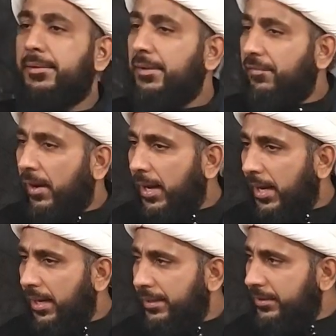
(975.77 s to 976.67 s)

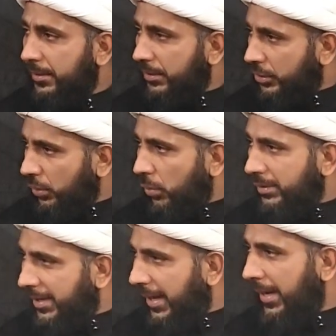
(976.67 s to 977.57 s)
Divide
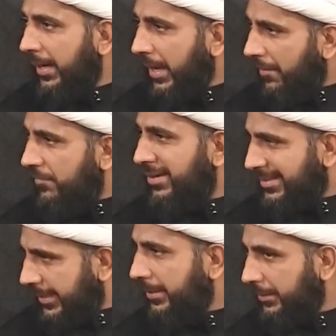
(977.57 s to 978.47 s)
your day, every
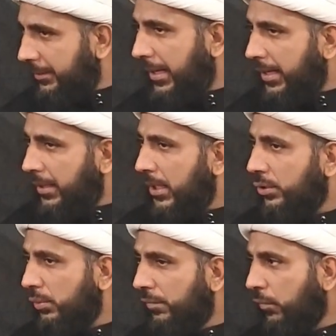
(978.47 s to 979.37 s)
single day,
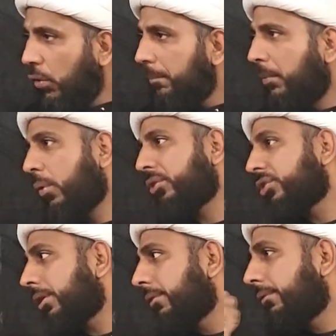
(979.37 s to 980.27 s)
into 4
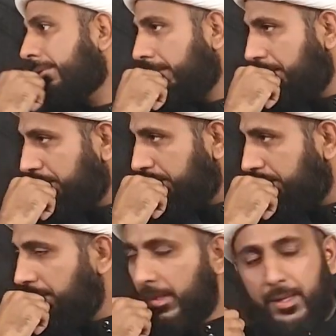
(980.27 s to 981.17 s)
portions.
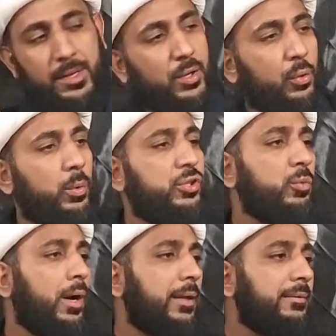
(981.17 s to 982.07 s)
Which
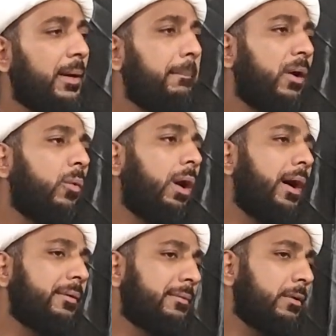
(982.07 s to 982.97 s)
one? Number
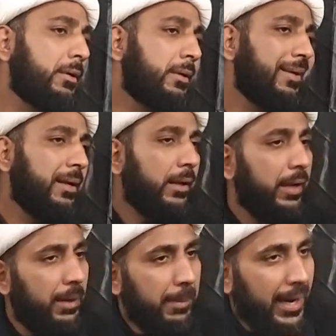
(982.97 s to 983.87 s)
1,
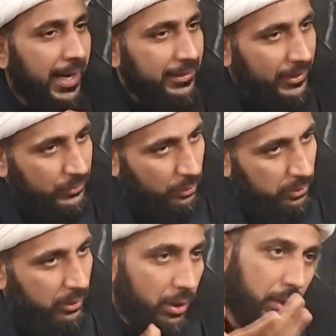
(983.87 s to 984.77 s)

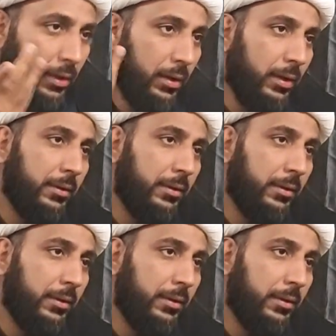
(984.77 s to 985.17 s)
Ibadatullah.